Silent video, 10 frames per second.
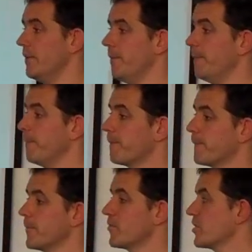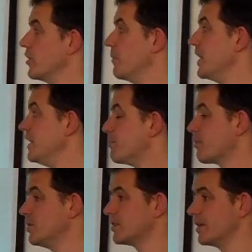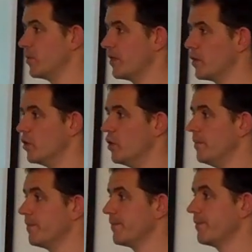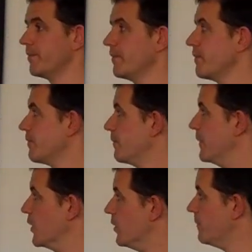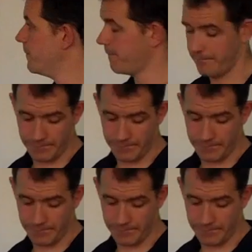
Um, so eat protein with your meal.